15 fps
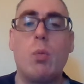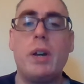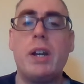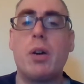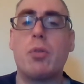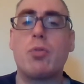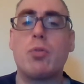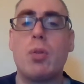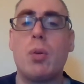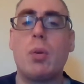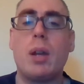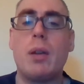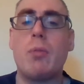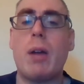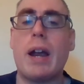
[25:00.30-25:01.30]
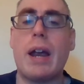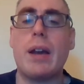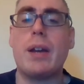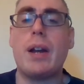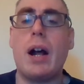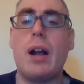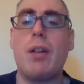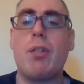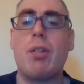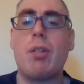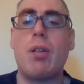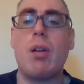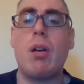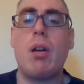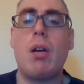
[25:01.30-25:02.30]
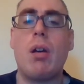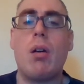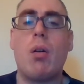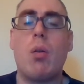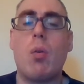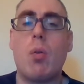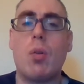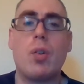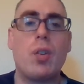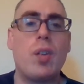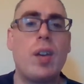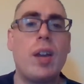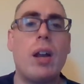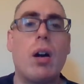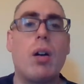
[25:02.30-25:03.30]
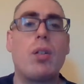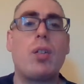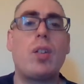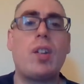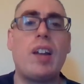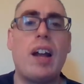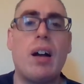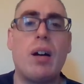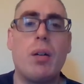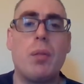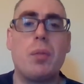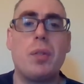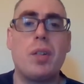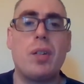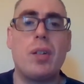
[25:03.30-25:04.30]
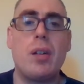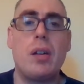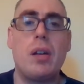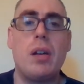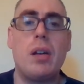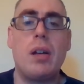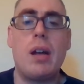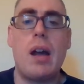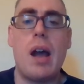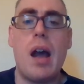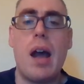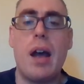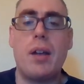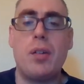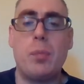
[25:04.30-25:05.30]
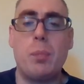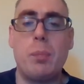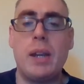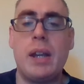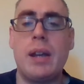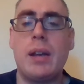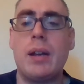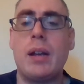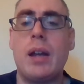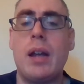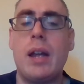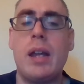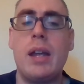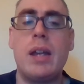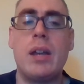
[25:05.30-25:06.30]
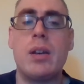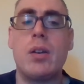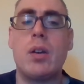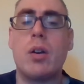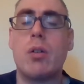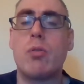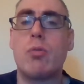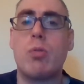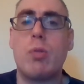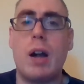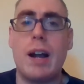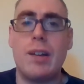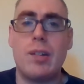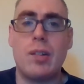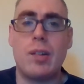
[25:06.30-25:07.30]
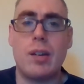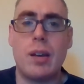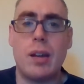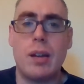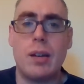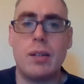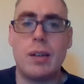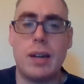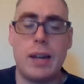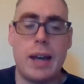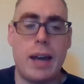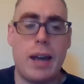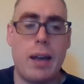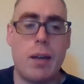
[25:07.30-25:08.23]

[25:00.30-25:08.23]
don't truly recognize or see ourselves as being in Christ today.